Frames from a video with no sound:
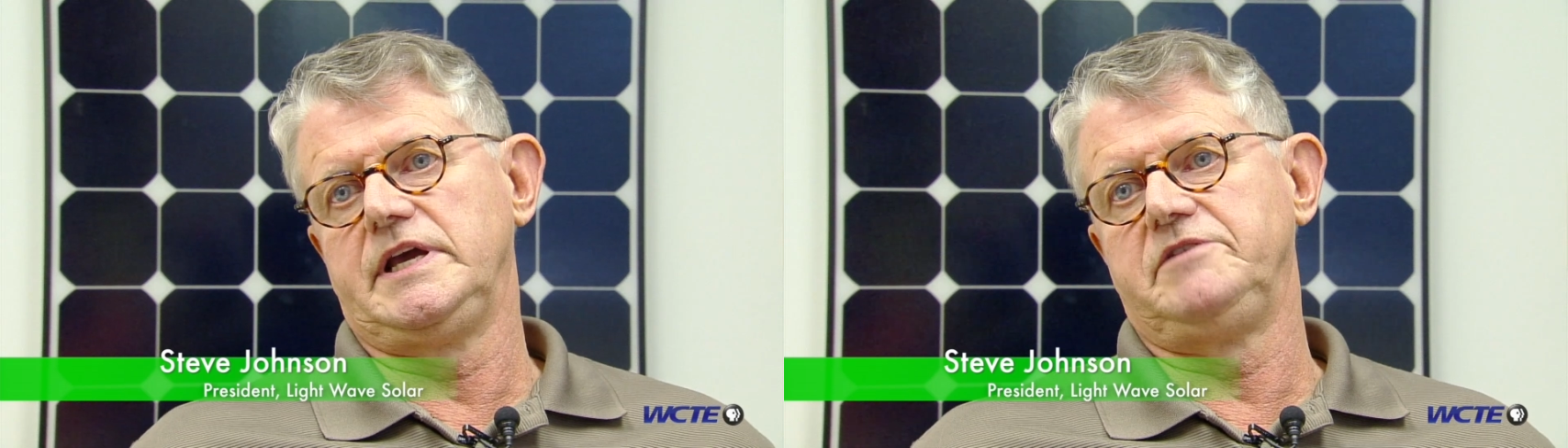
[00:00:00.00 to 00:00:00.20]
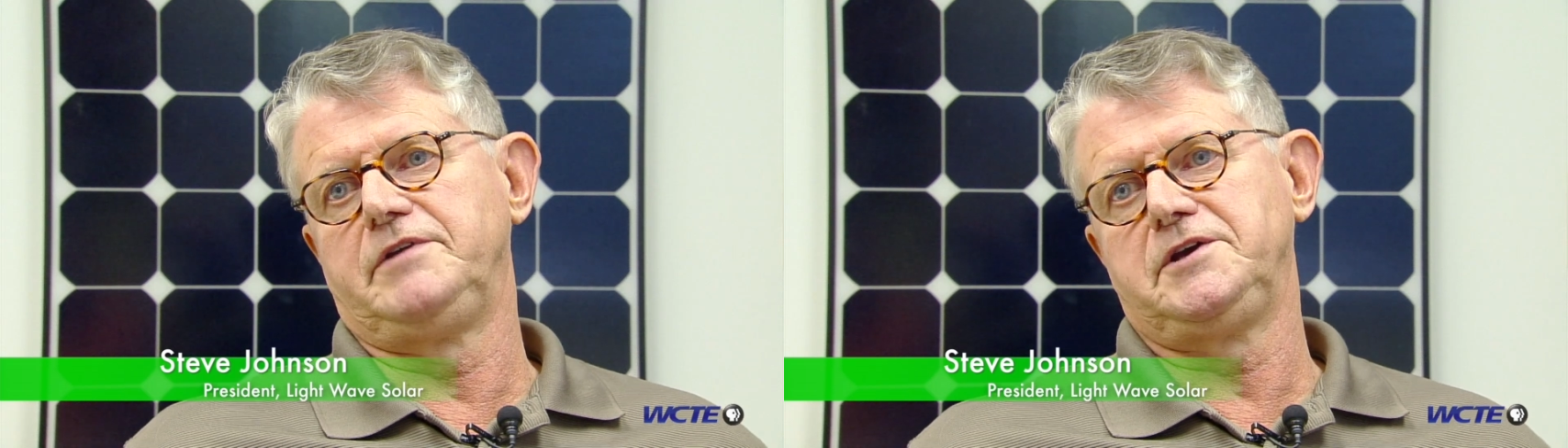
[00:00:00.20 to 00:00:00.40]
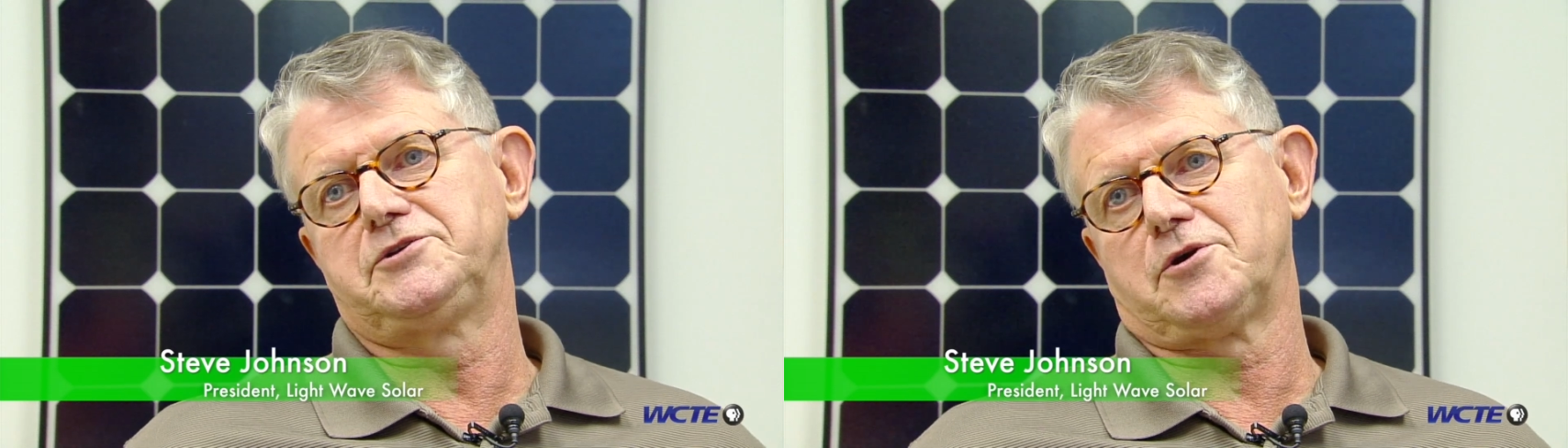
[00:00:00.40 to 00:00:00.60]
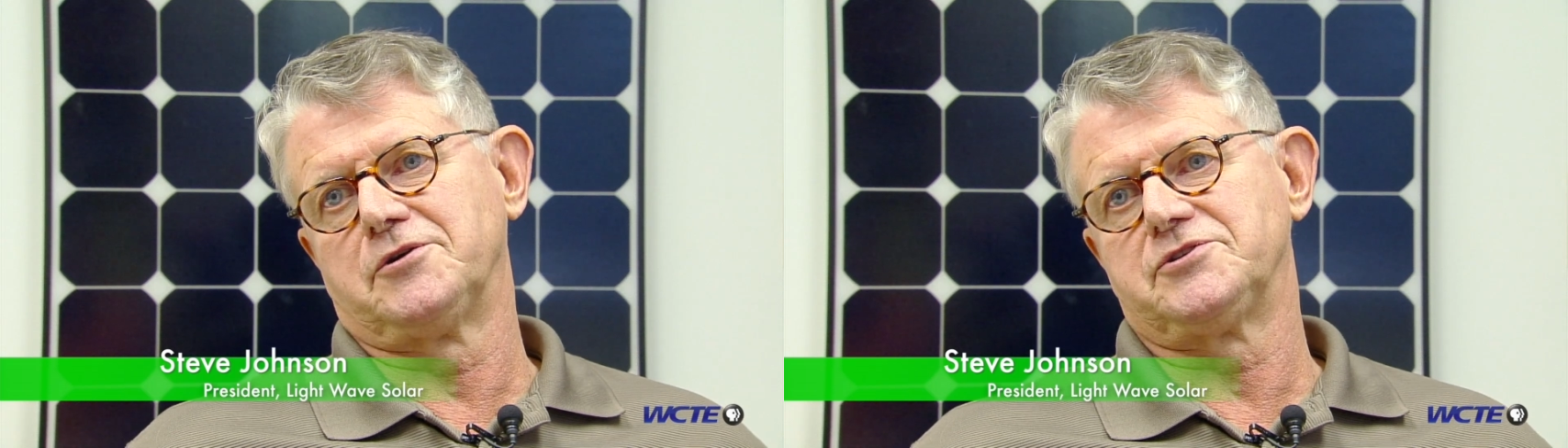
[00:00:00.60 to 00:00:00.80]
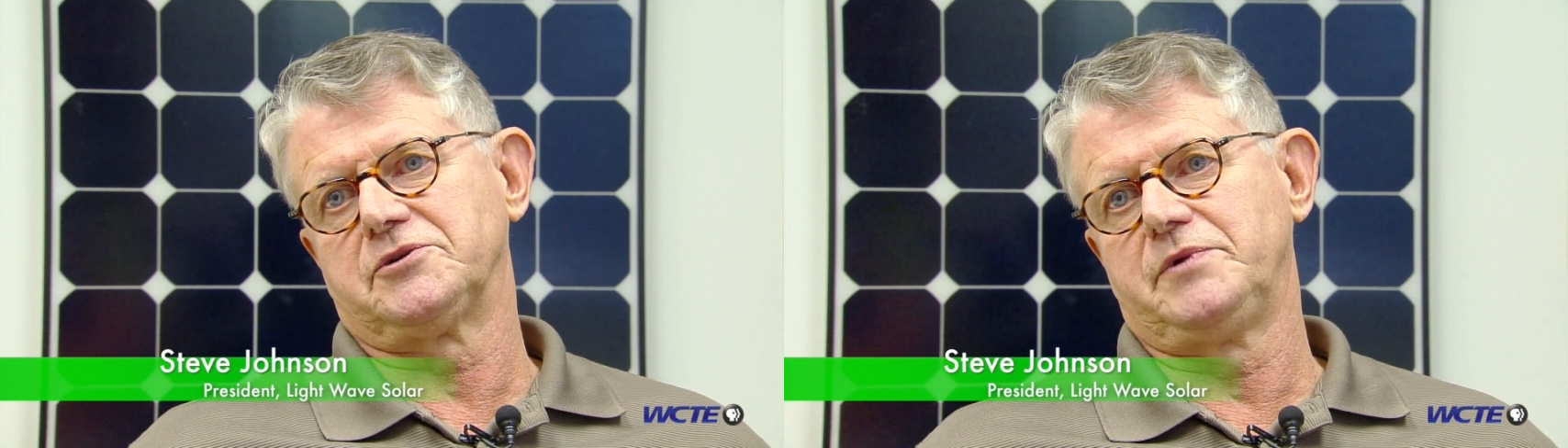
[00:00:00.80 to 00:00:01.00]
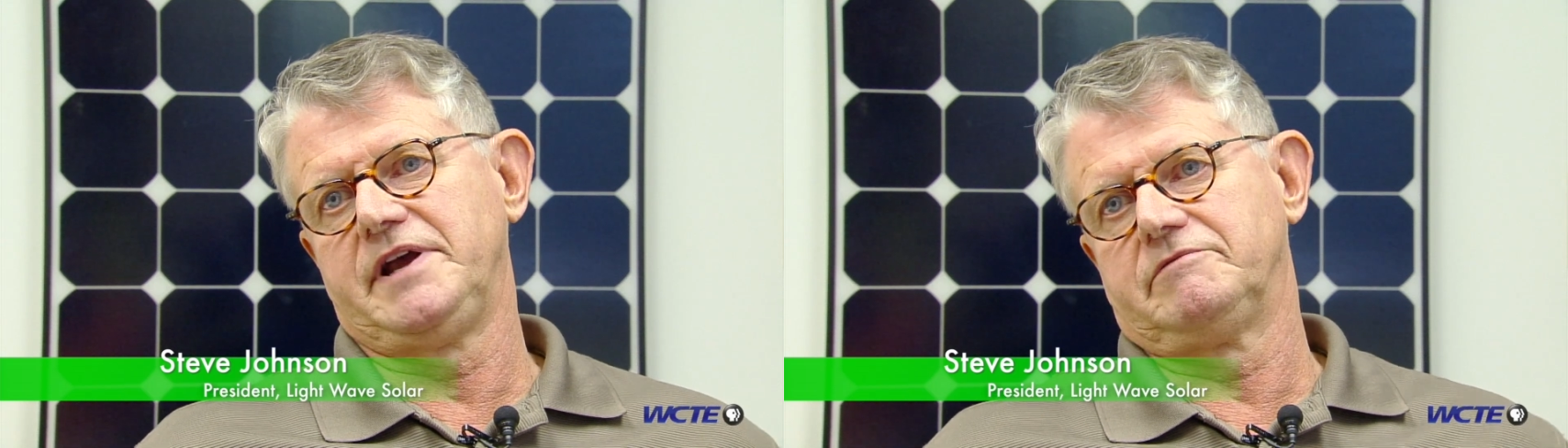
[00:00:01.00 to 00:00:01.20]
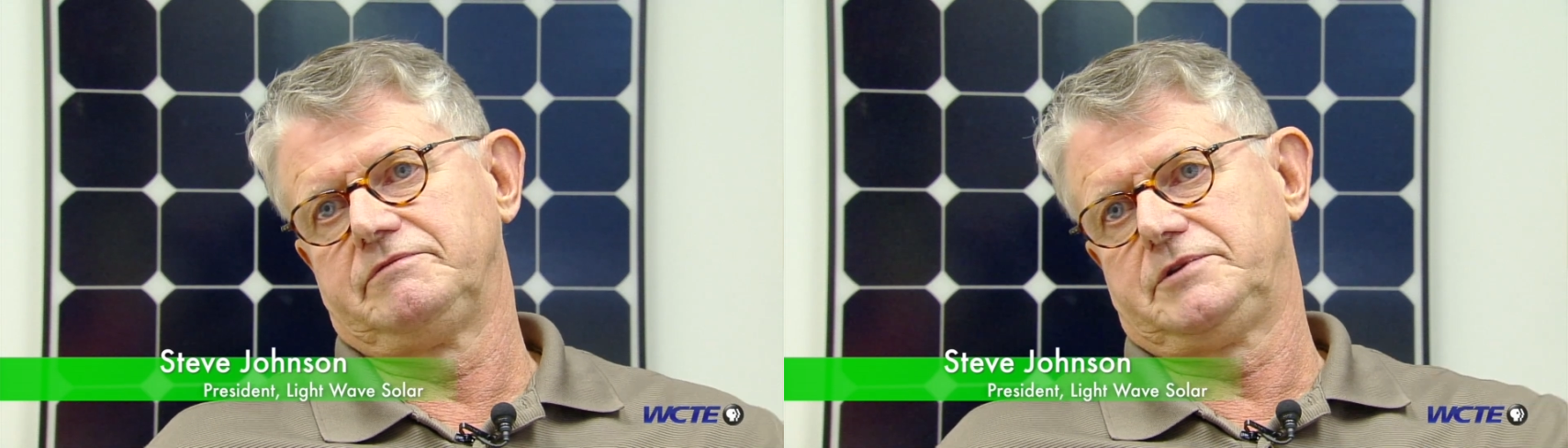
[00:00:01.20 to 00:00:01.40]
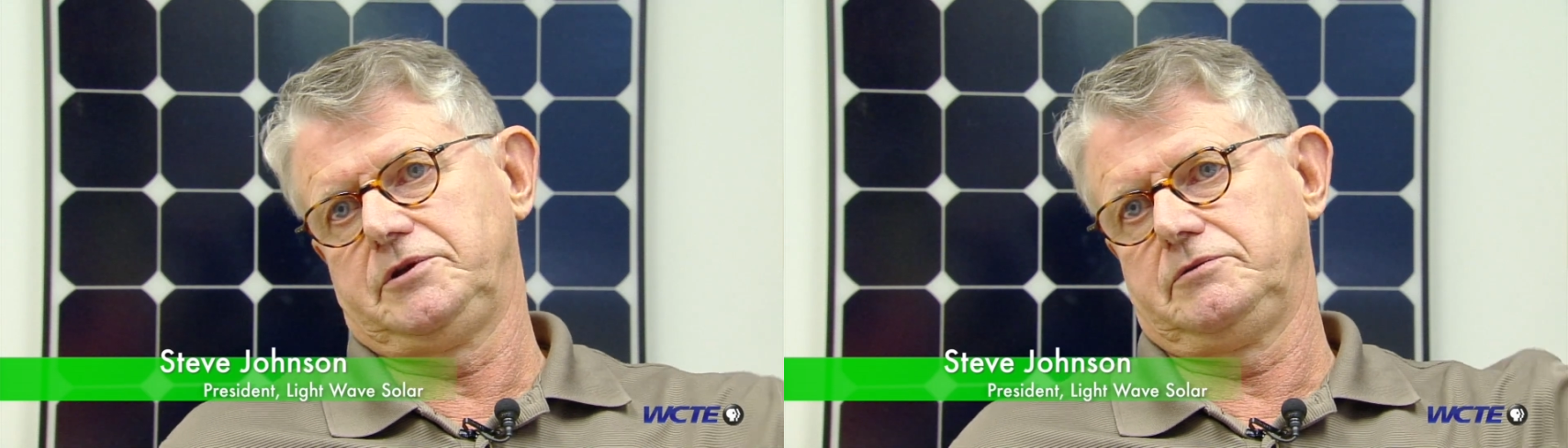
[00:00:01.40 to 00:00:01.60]
EV charging. We have
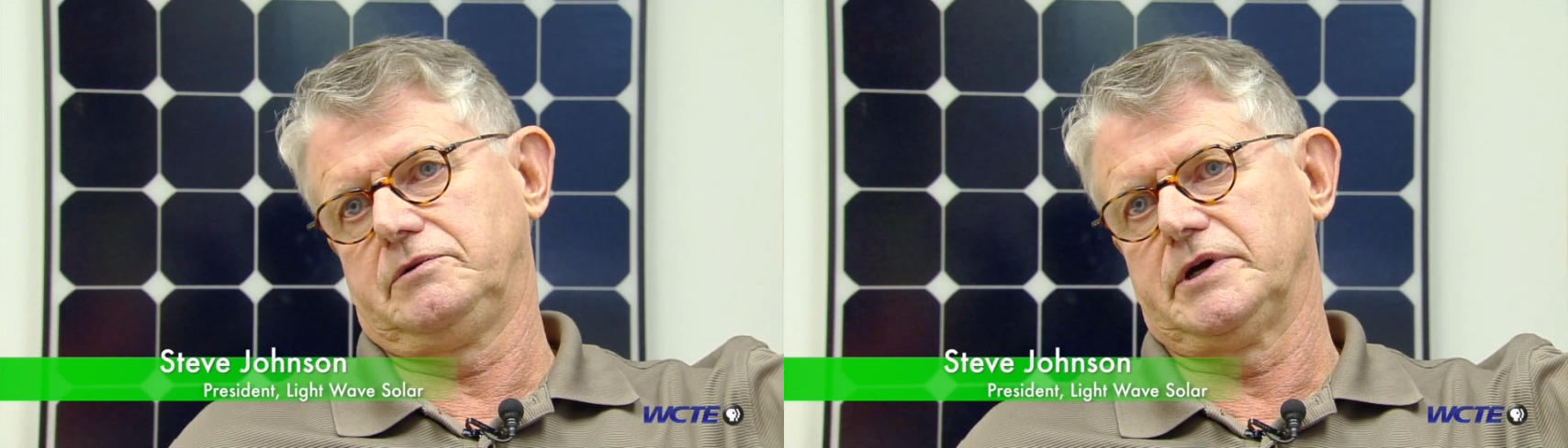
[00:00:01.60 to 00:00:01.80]
two